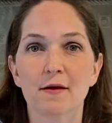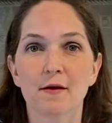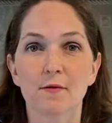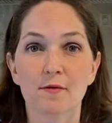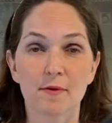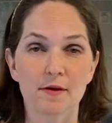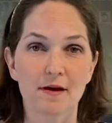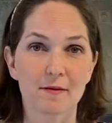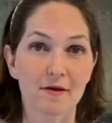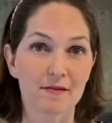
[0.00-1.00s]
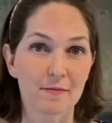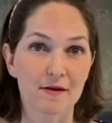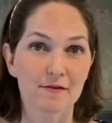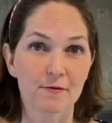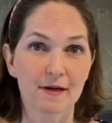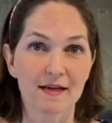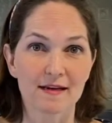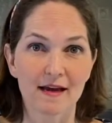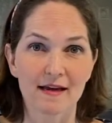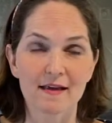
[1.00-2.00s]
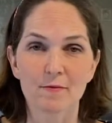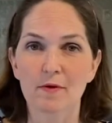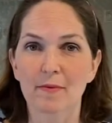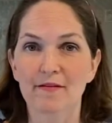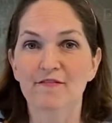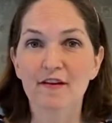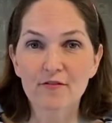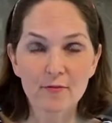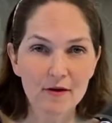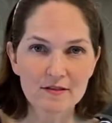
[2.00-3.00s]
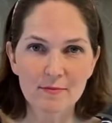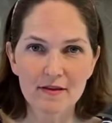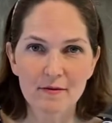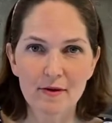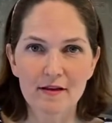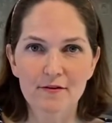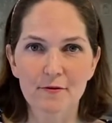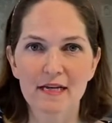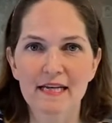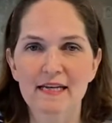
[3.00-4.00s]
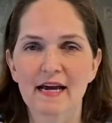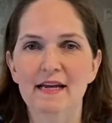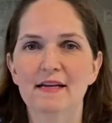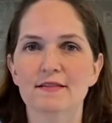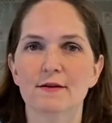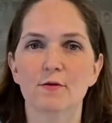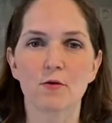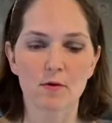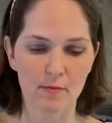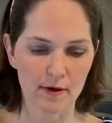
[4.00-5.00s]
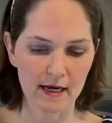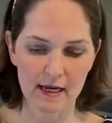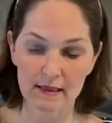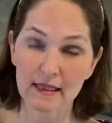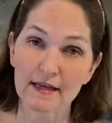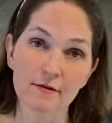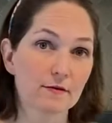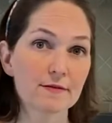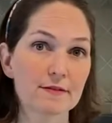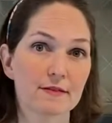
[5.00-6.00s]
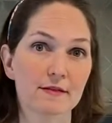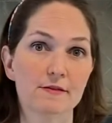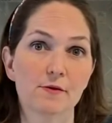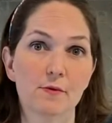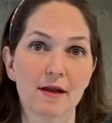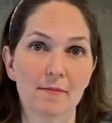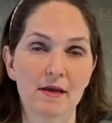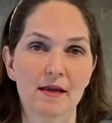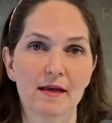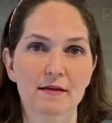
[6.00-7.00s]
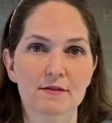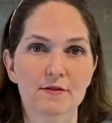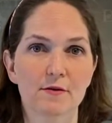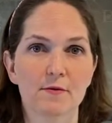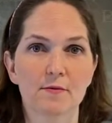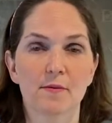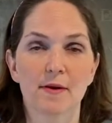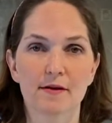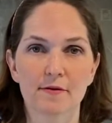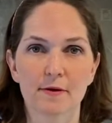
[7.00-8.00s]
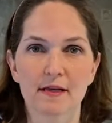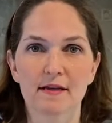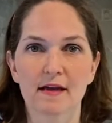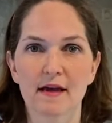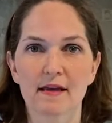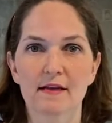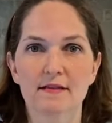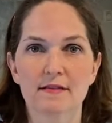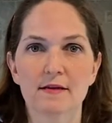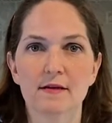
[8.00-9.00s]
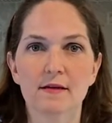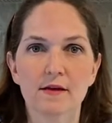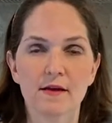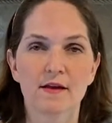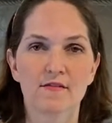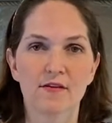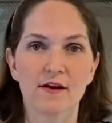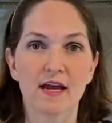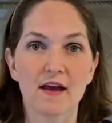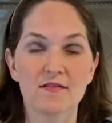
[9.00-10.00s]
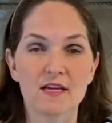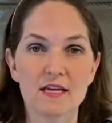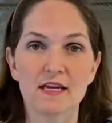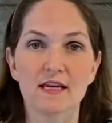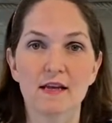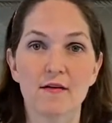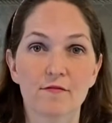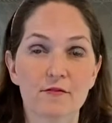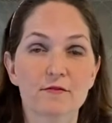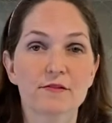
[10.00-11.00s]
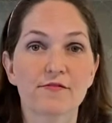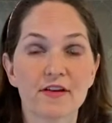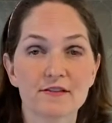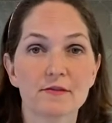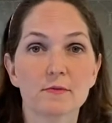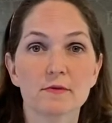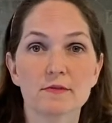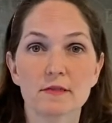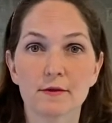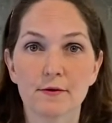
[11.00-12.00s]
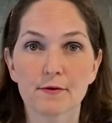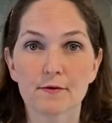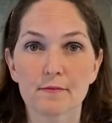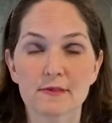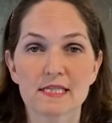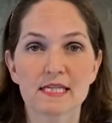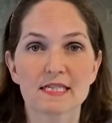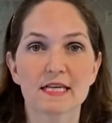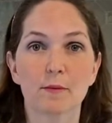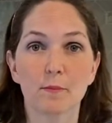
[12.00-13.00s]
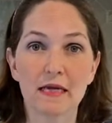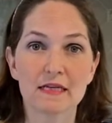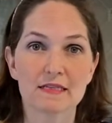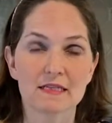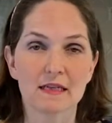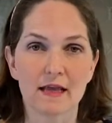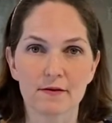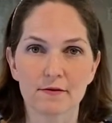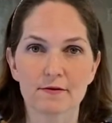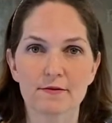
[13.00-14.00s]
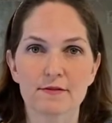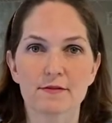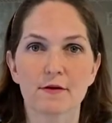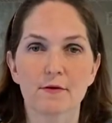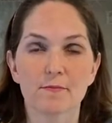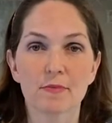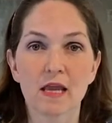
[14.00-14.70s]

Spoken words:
We've been talking about the Mediterranean diet, and one of my favorite parts about the Mediterranean diet is incorporating lentils into what I'm eating. So the Mediterranean diet is very heavy in fruits, vegetables, legumes, things like beans and lentils. So